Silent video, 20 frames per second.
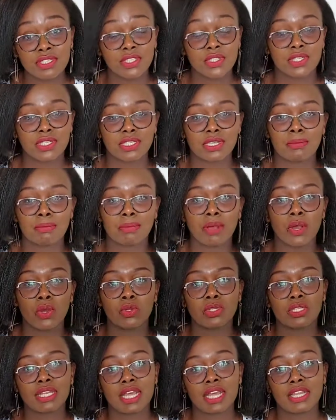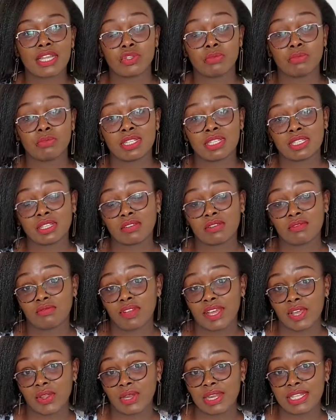video is about domestic
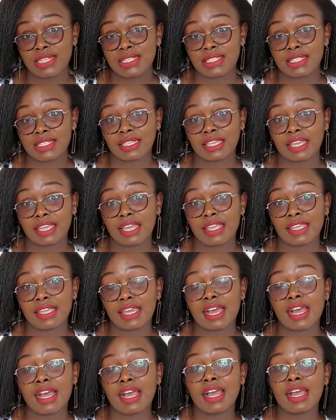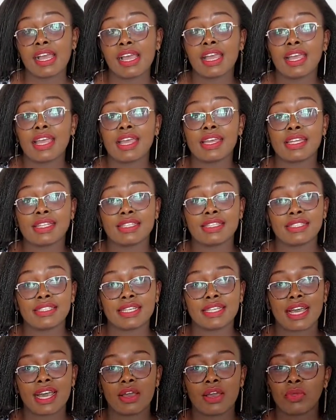violence in Kenya, and
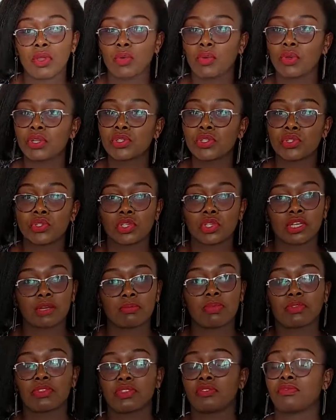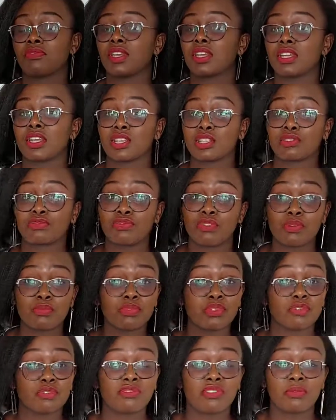we are going to talk about the various
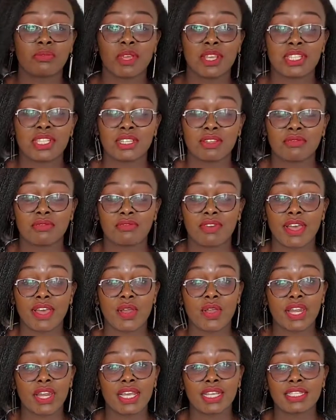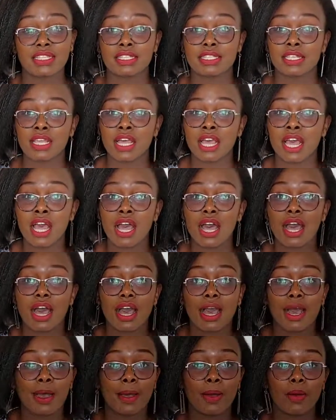forms of domestic violence.
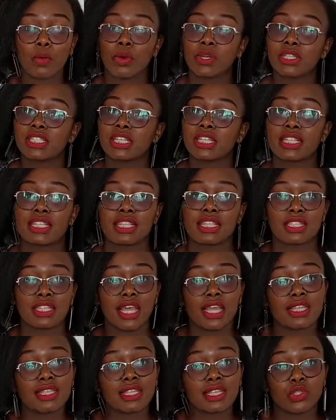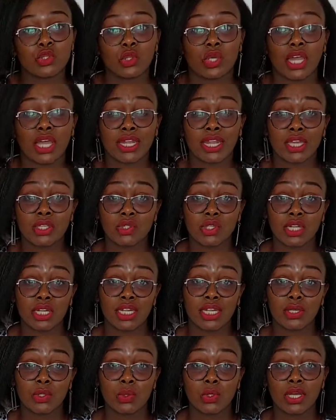What are the signs that you can
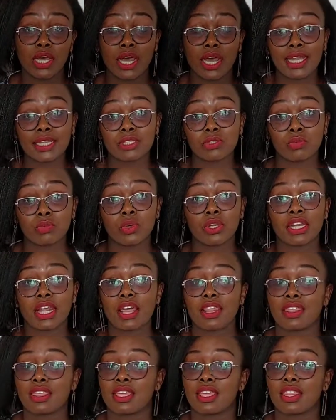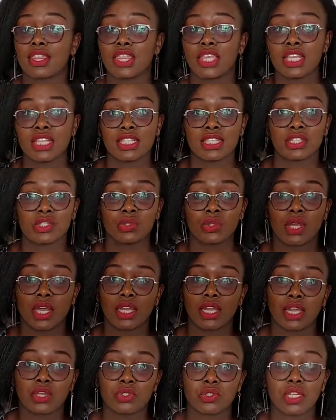actually look at? What are the things that you
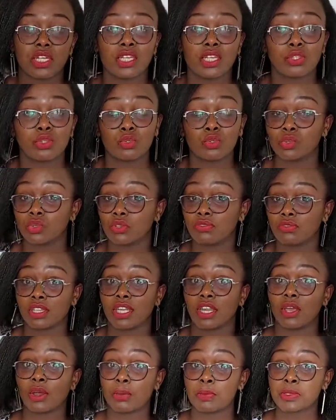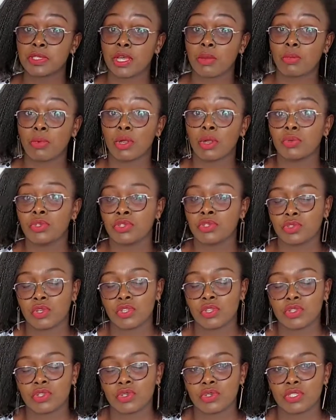can actually do to even help someone who is
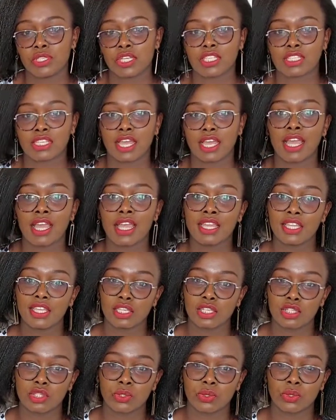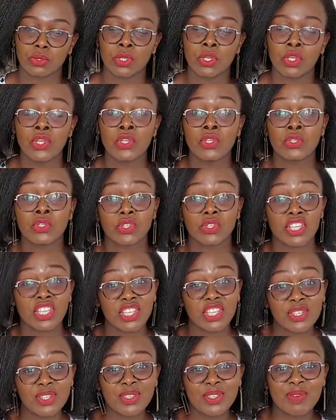going through such an issue? So
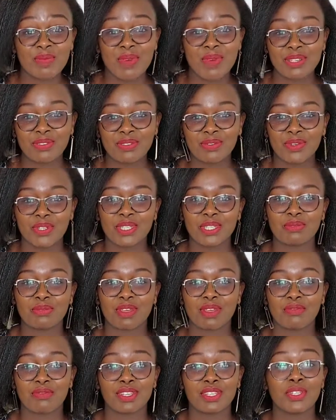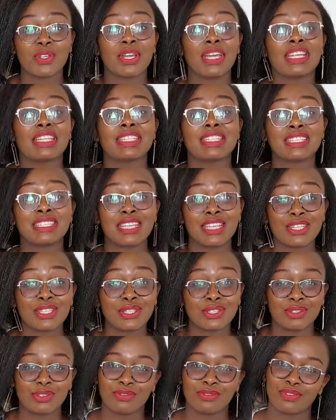thank you so much for watching my video, and stay
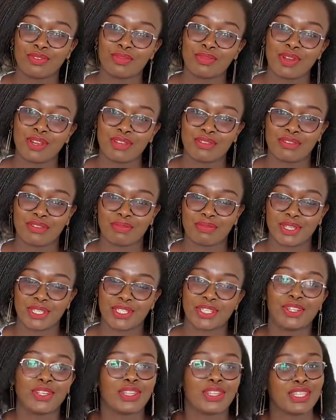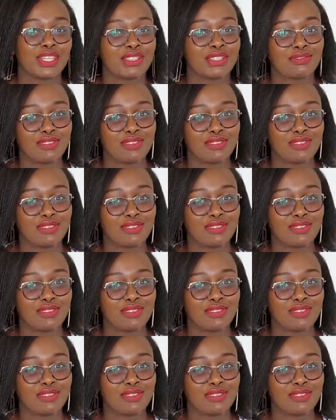tuned for more information on this